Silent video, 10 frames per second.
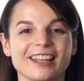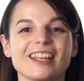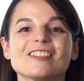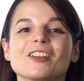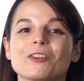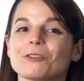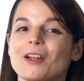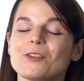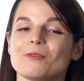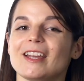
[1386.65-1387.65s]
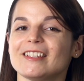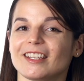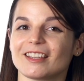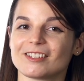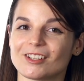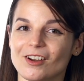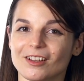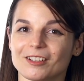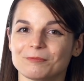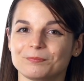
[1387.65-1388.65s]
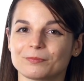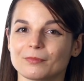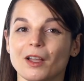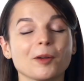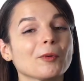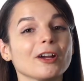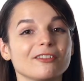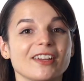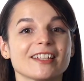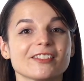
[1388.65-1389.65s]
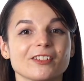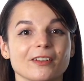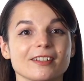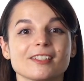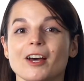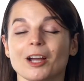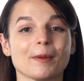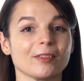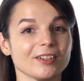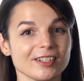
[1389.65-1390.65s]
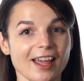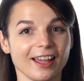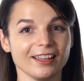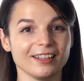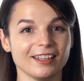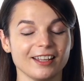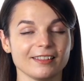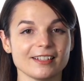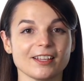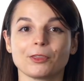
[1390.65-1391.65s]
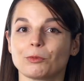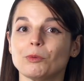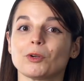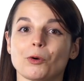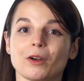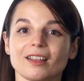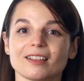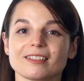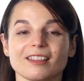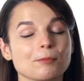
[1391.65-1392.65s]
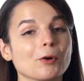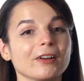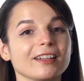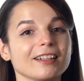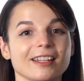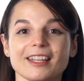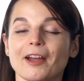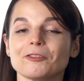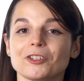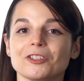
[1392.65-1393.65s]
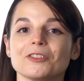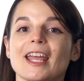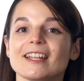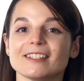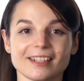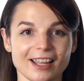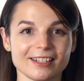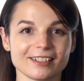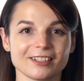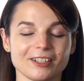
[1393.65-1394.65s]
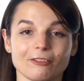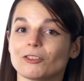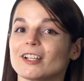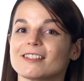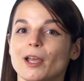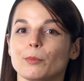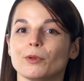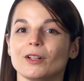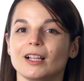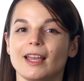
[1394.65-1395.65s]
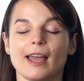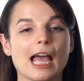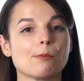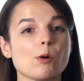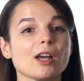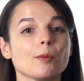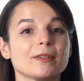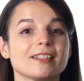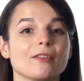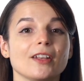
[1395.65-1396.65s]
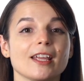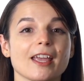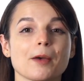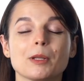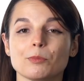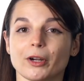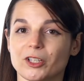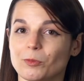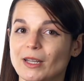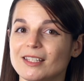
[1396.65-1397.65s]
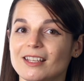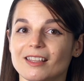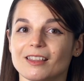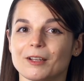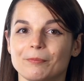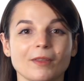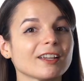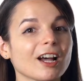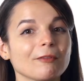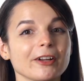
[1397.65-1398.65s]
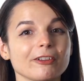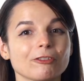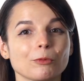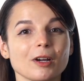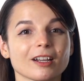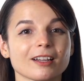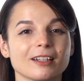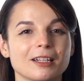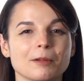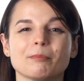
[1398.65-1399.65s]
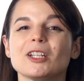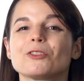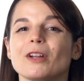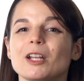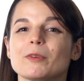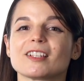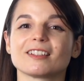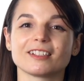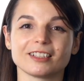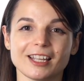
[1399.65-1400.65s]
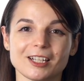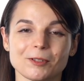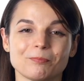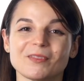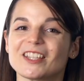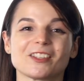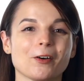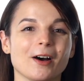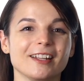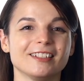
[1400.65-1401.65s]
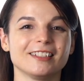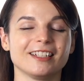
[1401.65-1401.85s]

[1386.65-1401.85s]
It's a great way to get started. Our more advanced students talk about their day. They send 3 recordings, in the morning, in the afternoon, and at night. For example, I woke up at 7 a.m. and brushed my teeth. I got ready for work. My train was a little late, and so on.